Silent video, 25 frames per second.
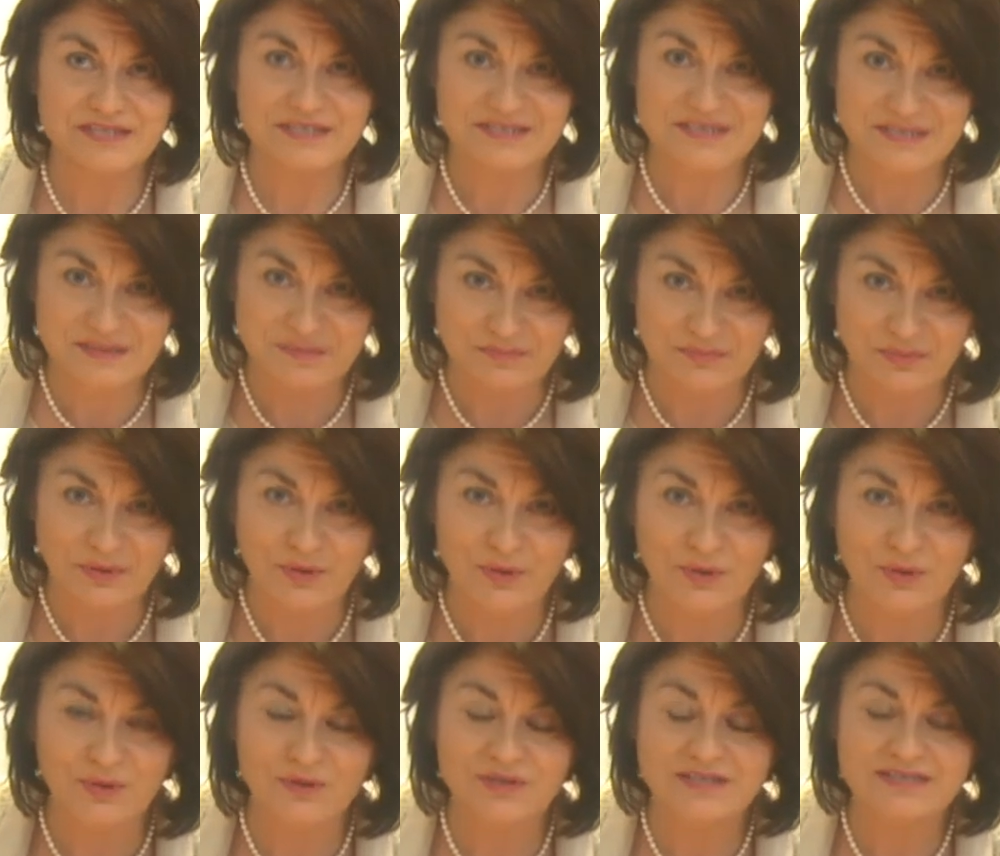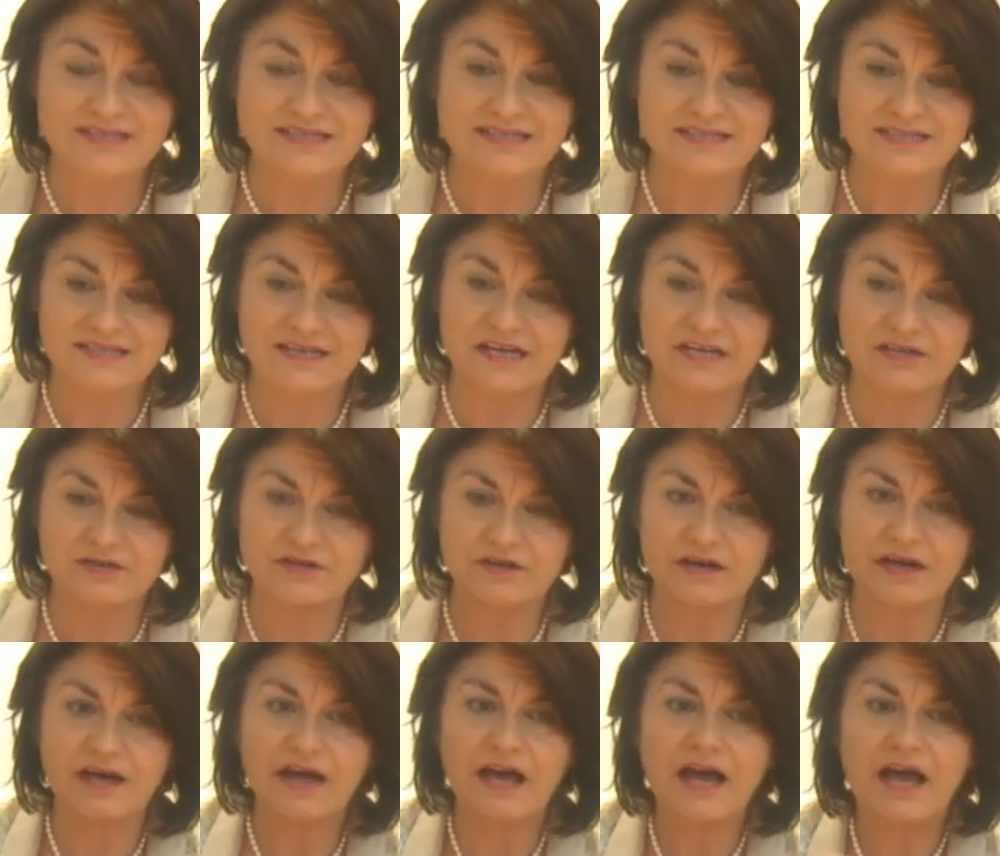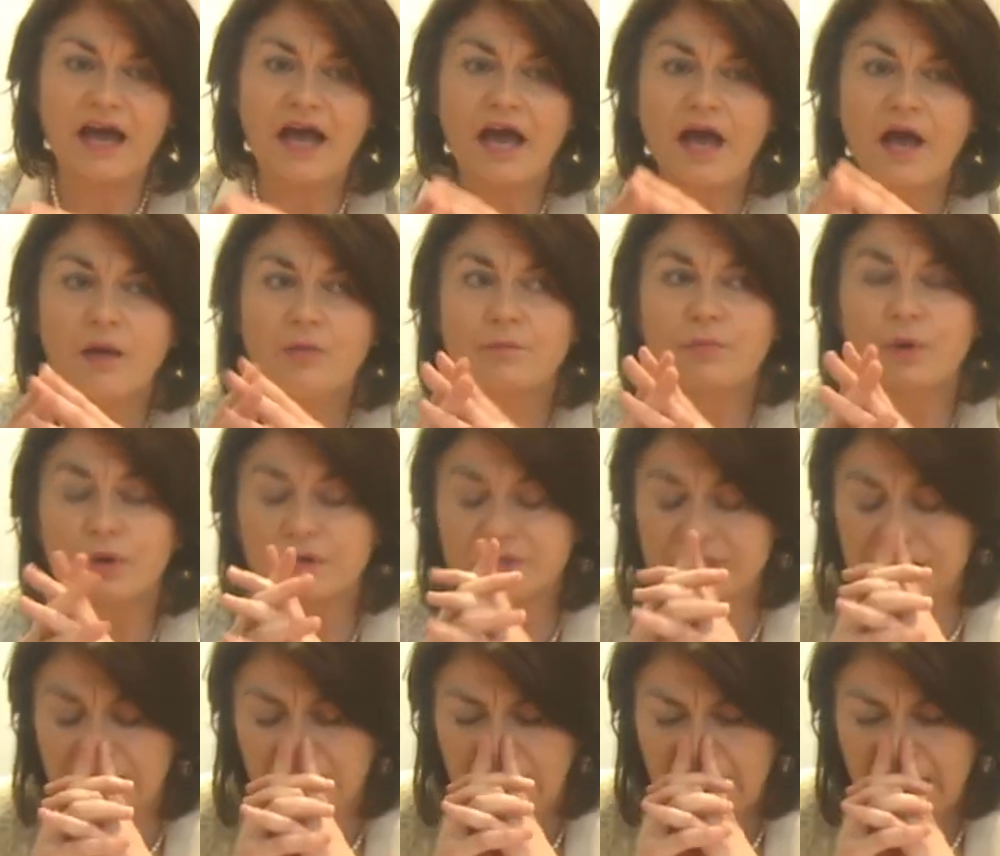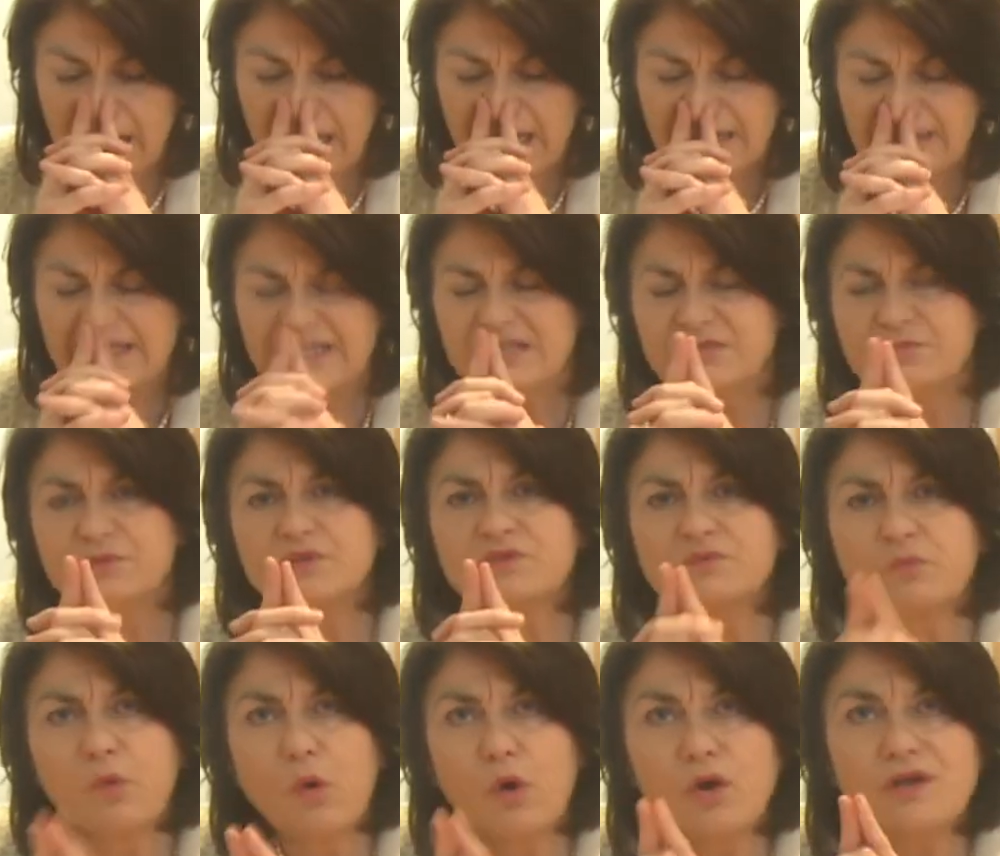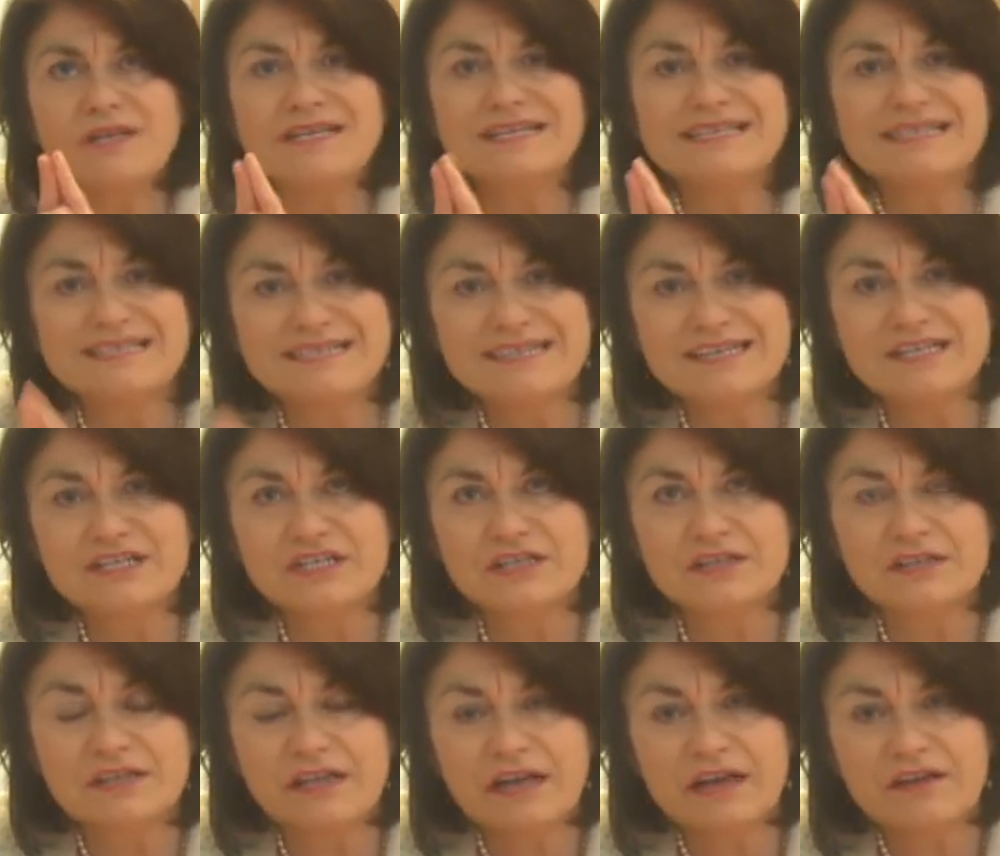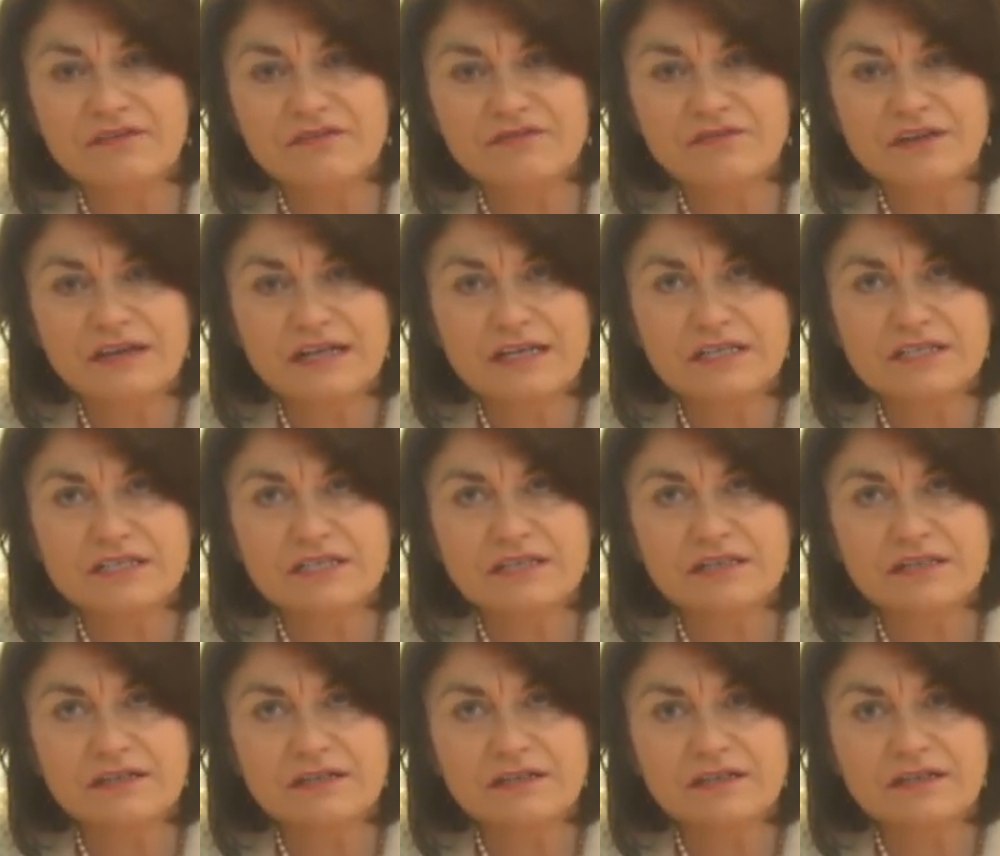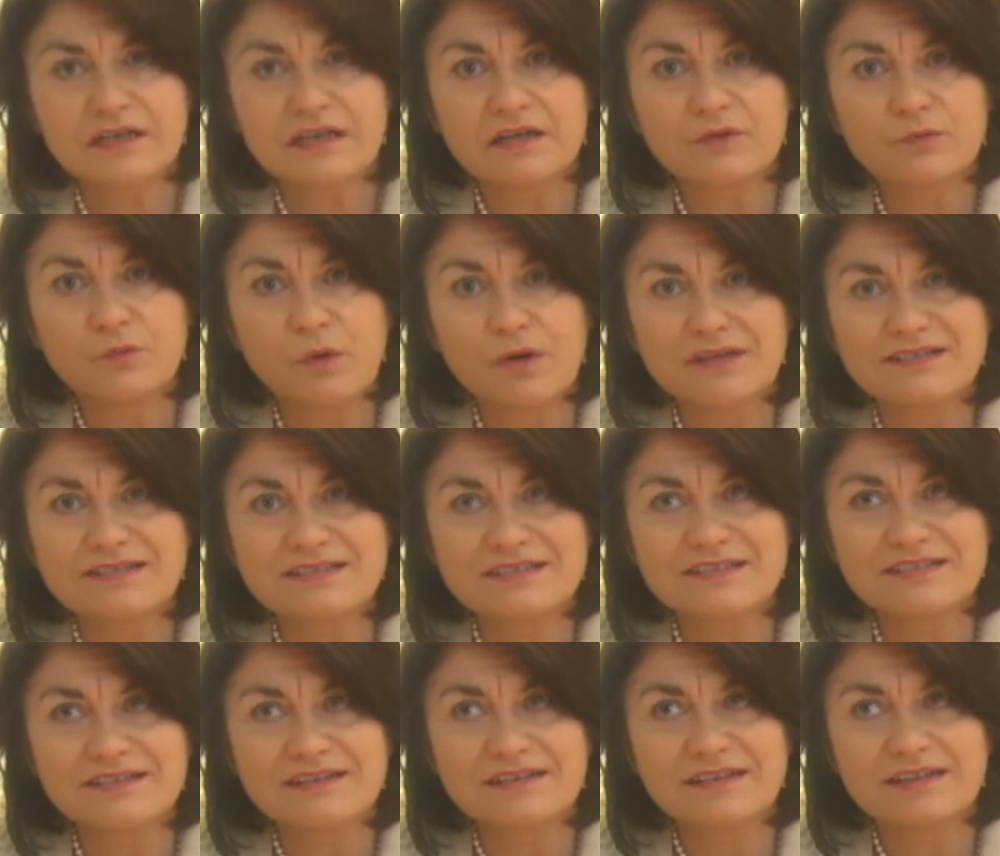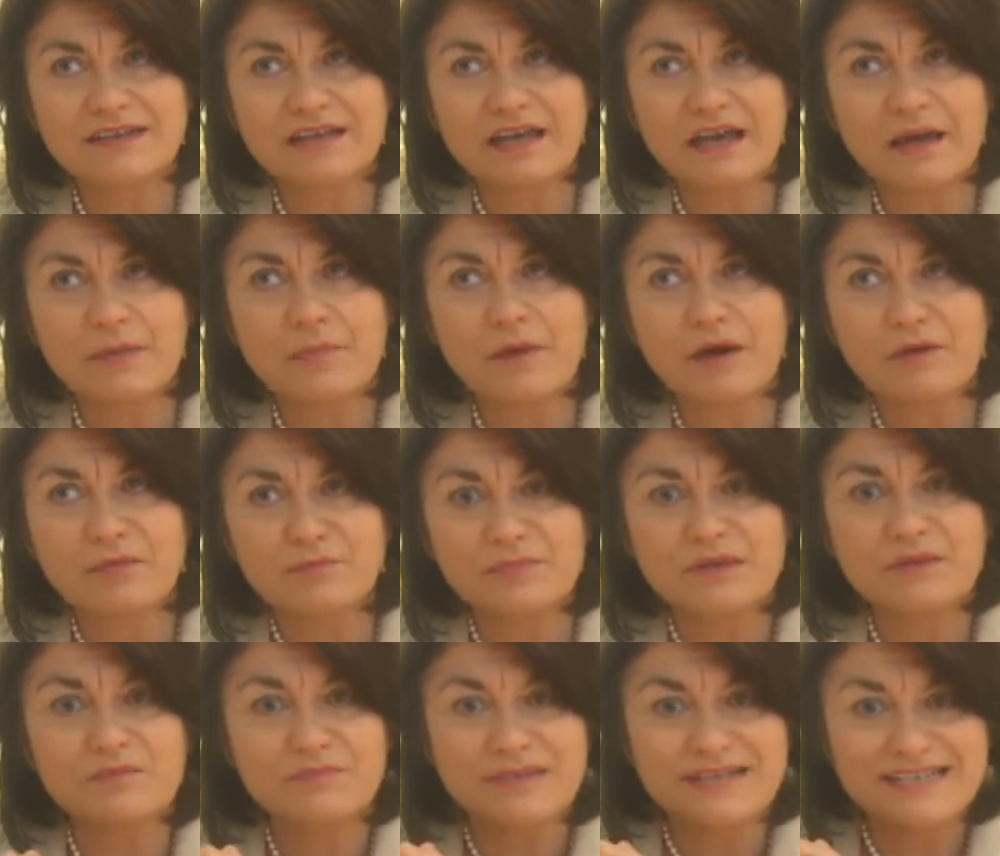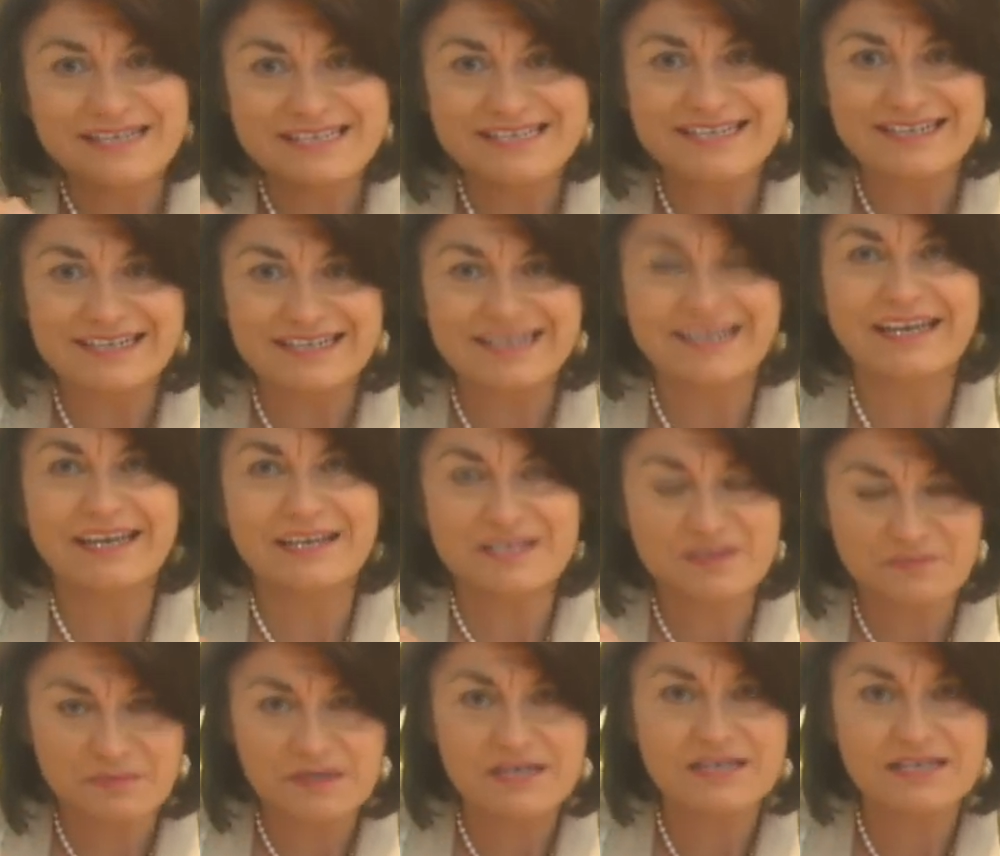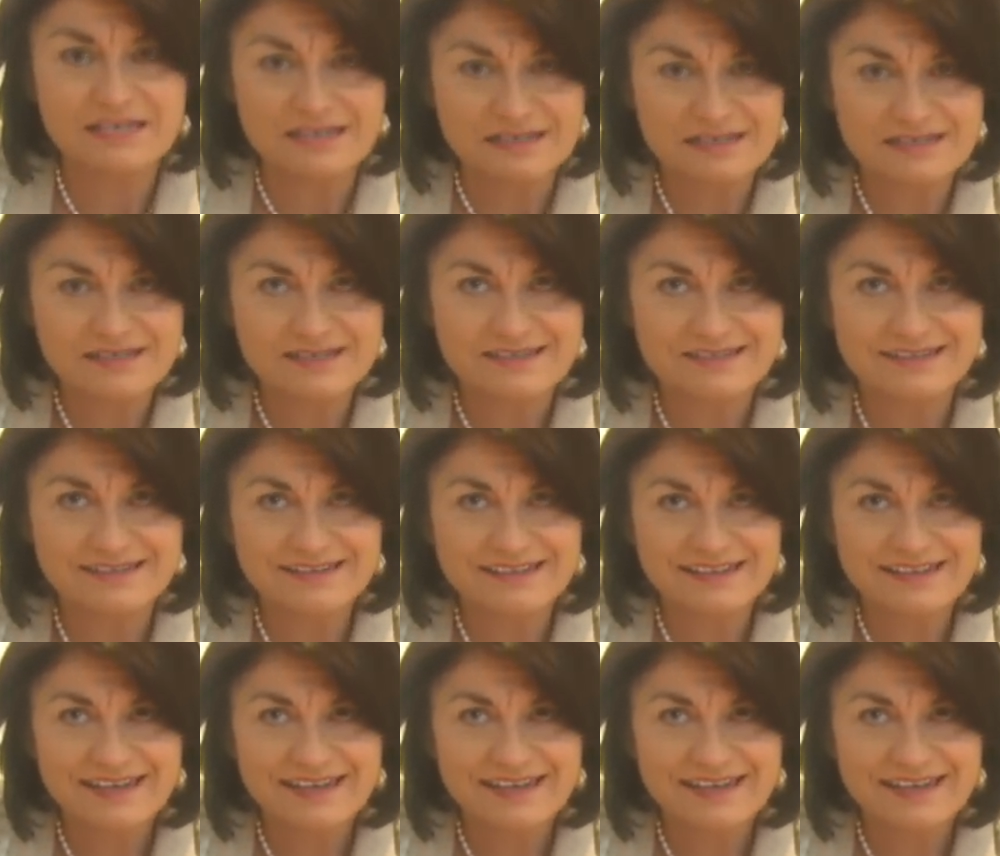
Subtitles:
of supports, etc. But this was one decision that I felt it wasn't about being politically expedient,